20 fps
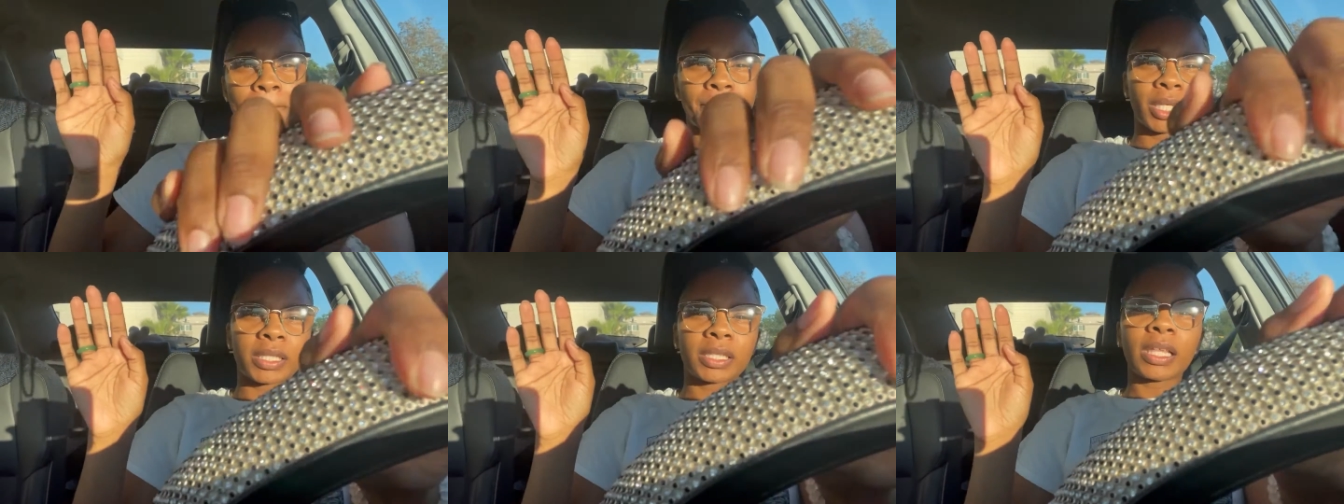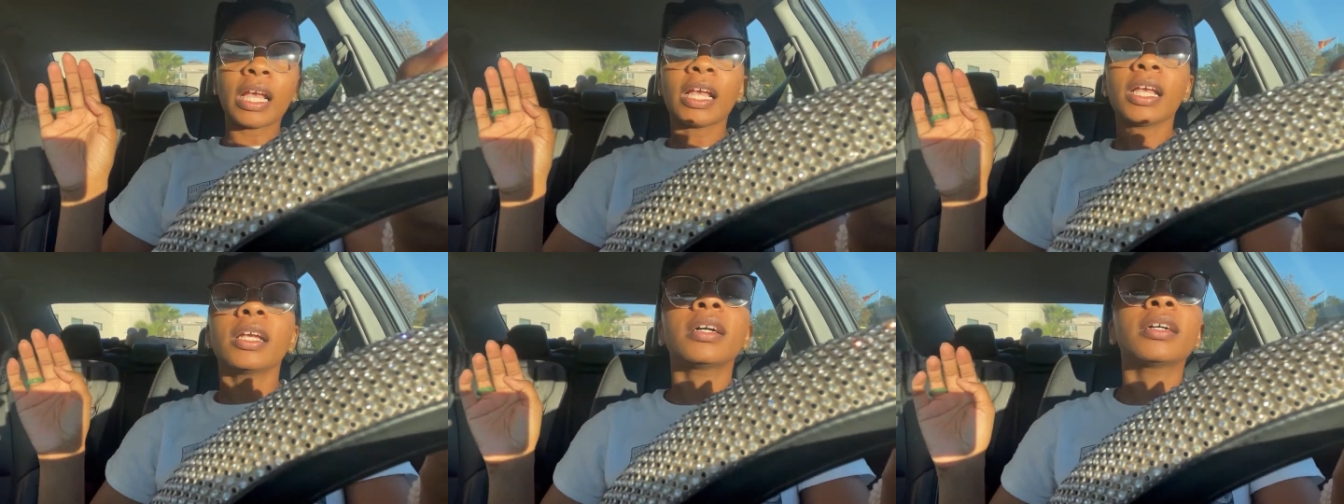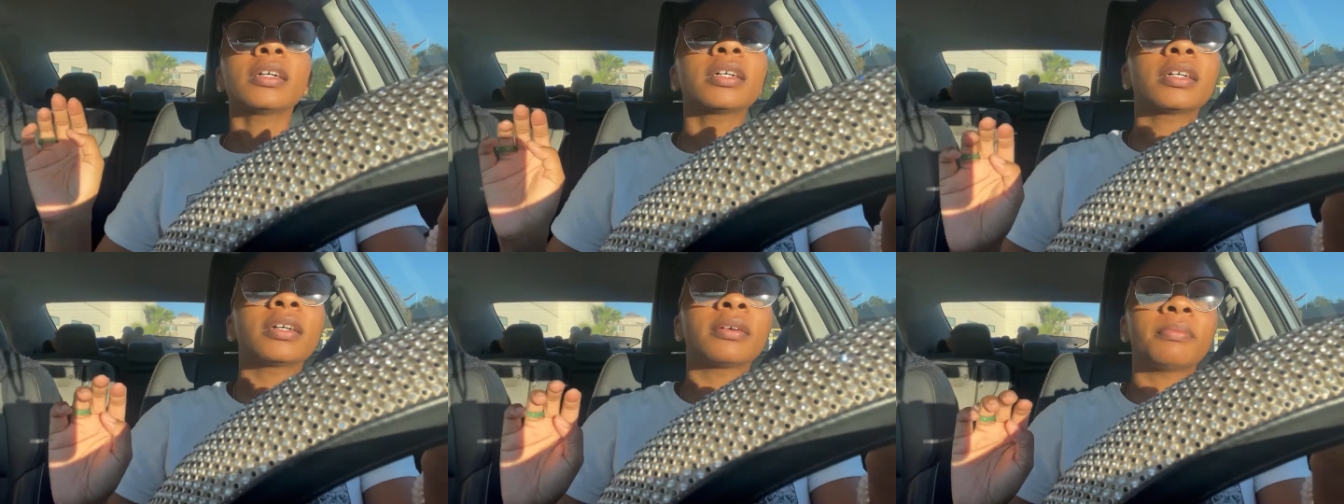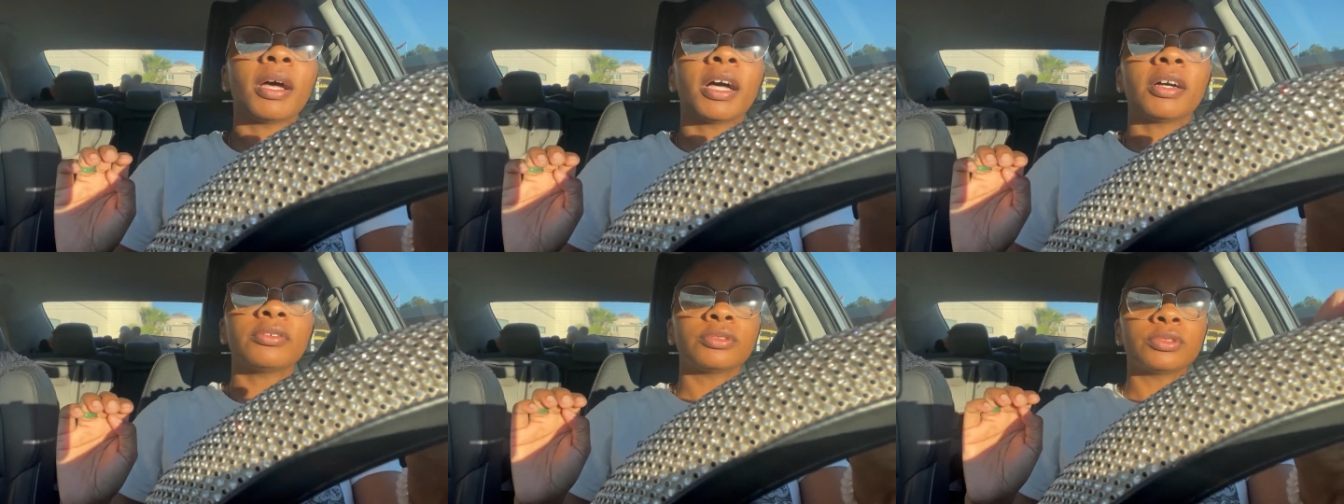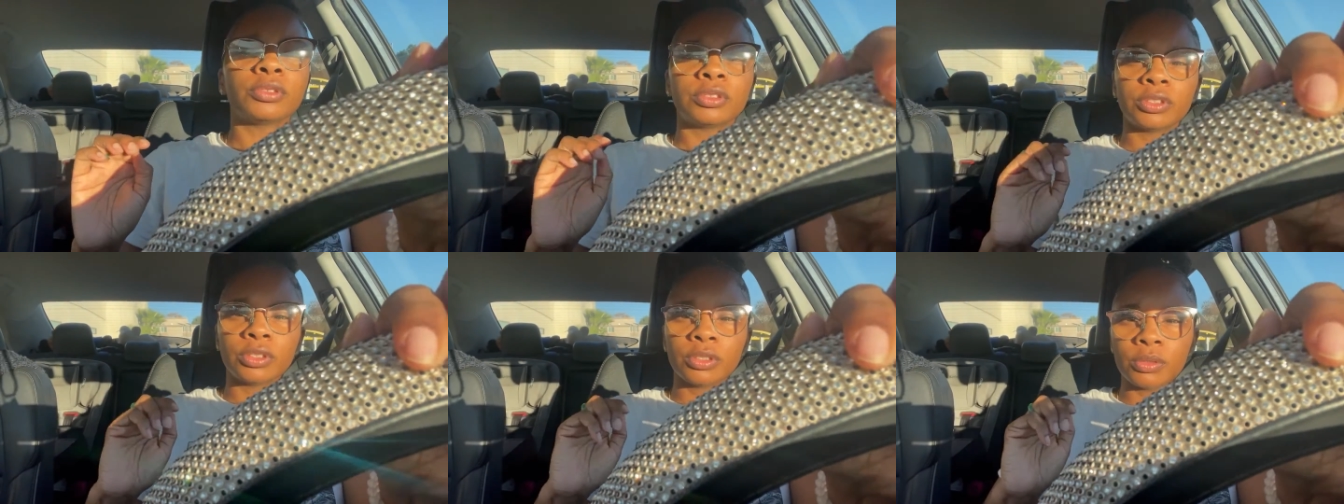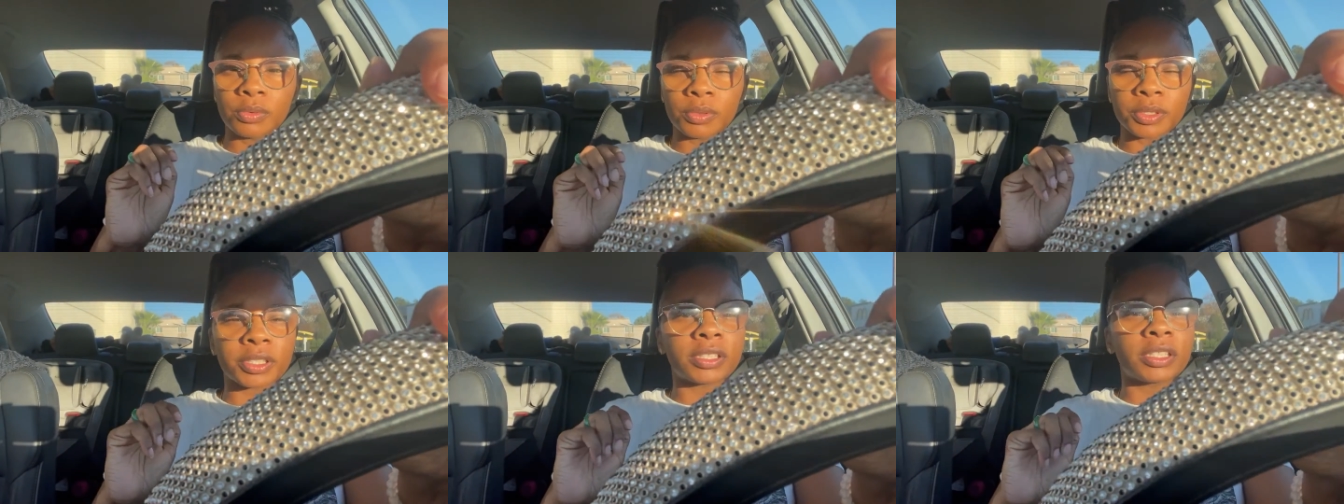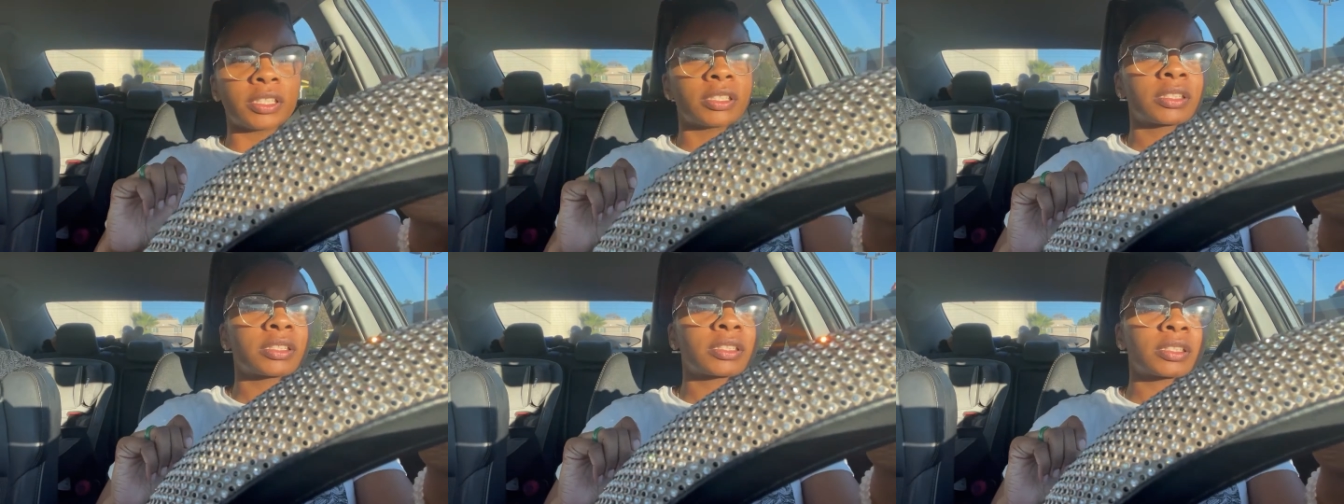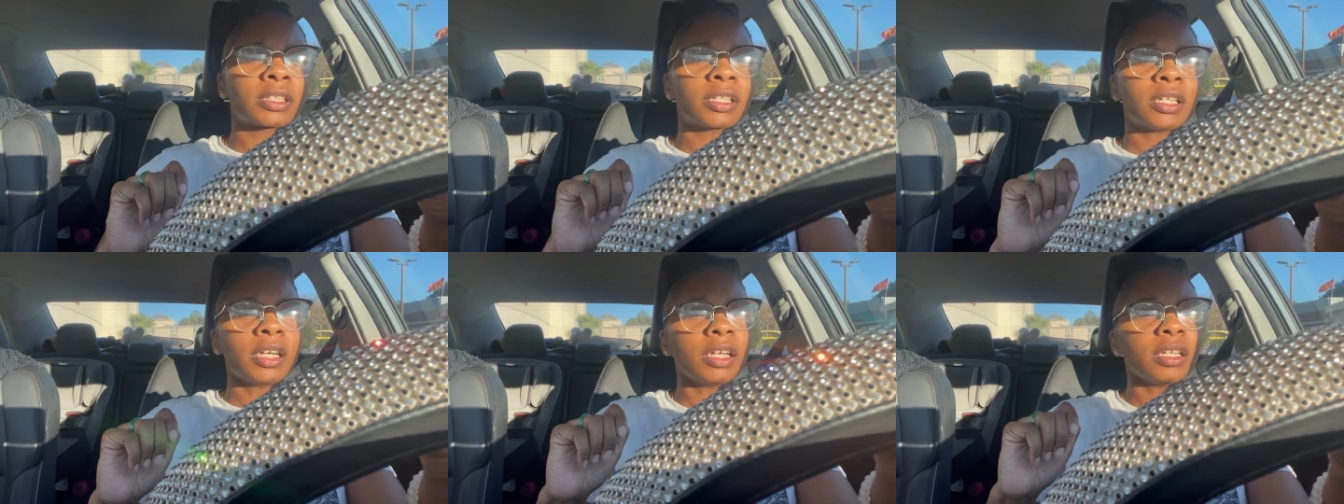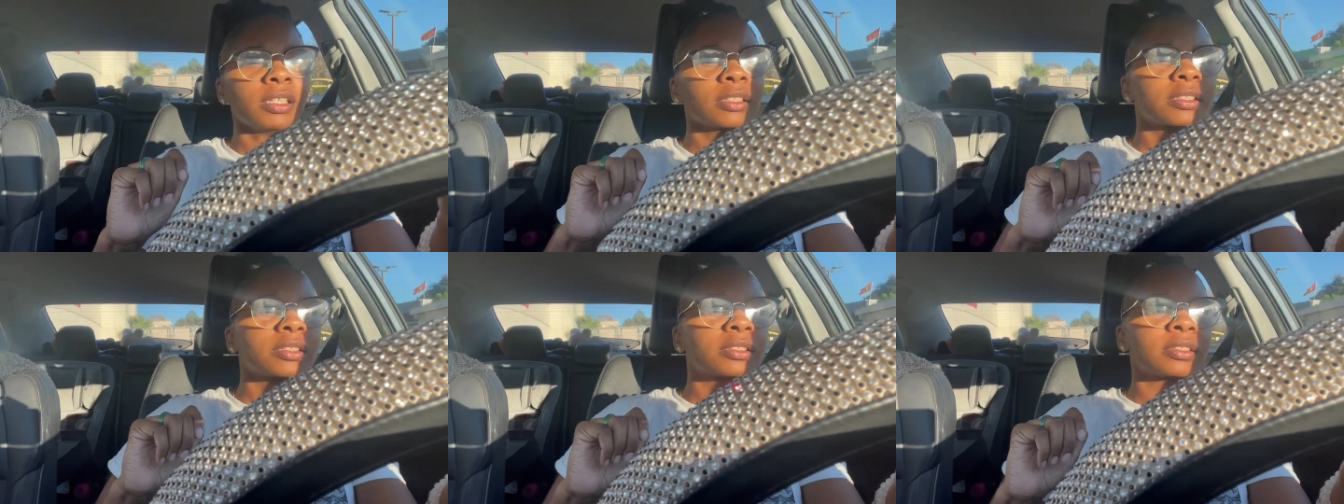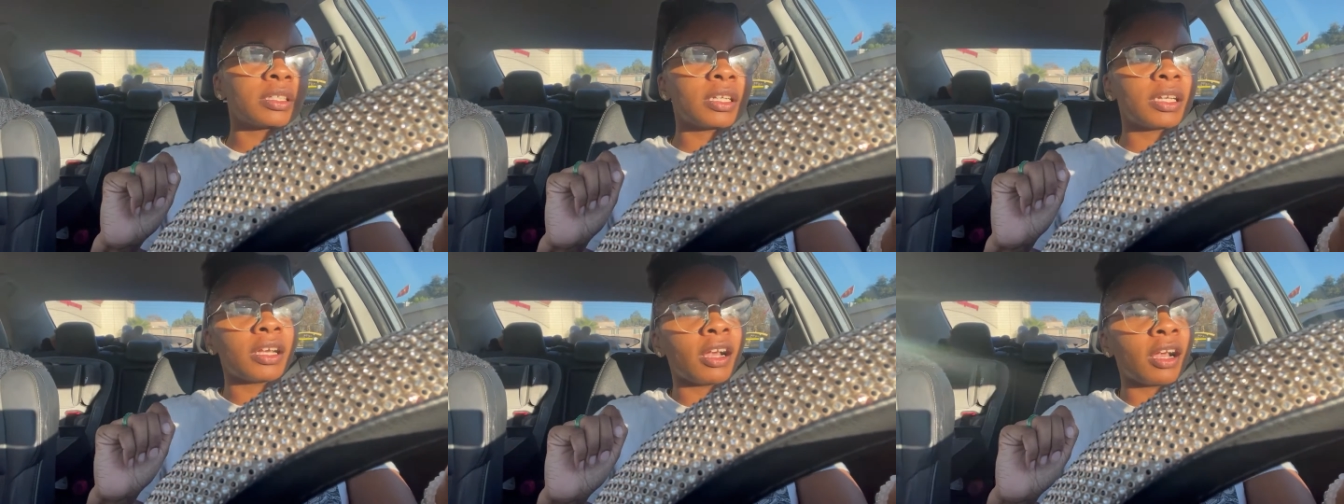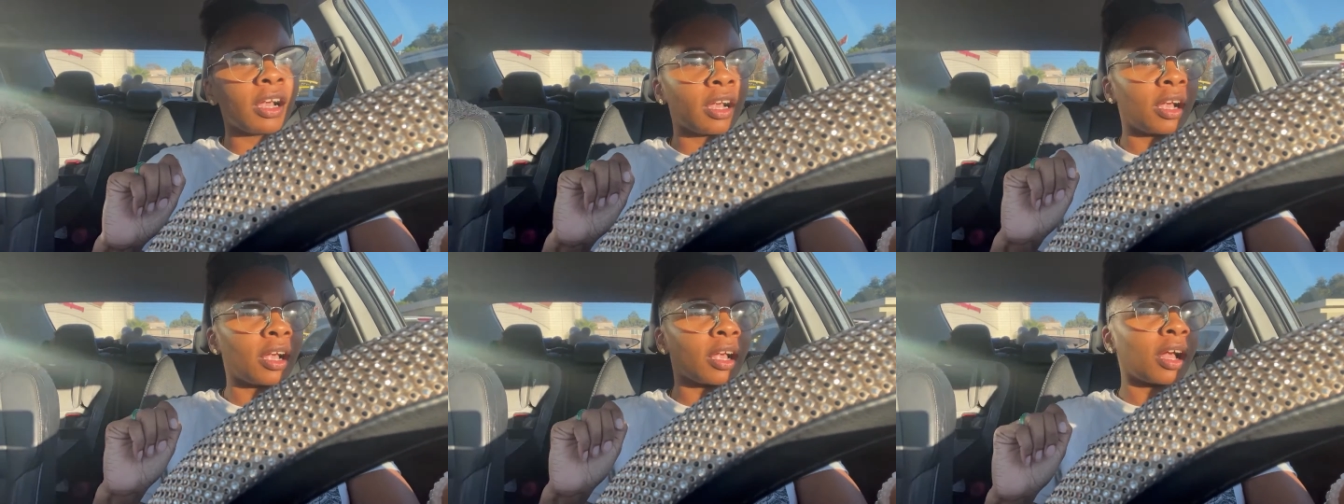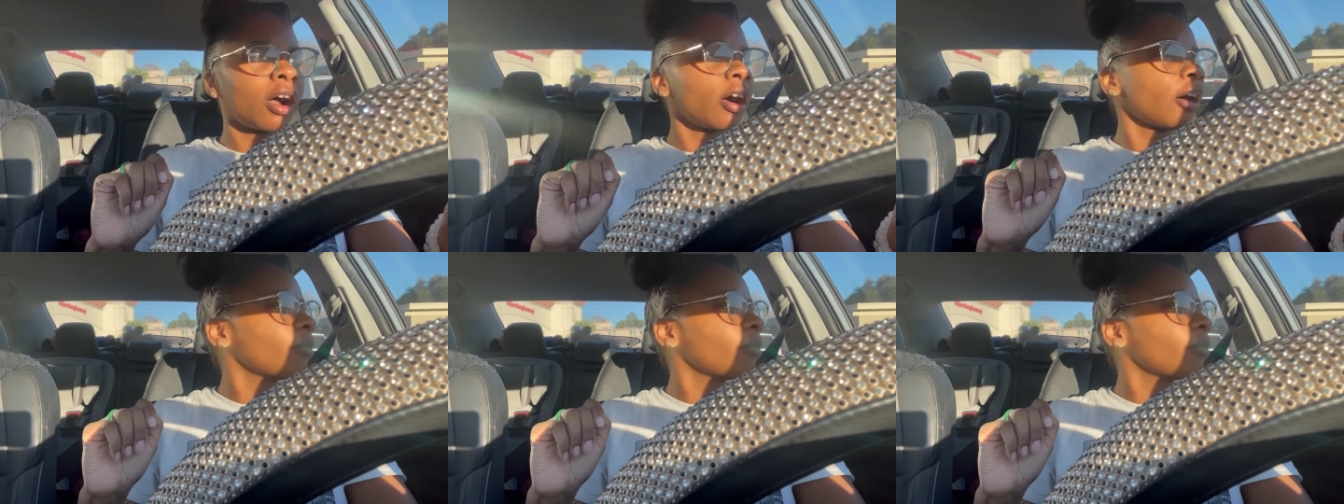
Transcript: But they uh Mountain Dew was disgusting.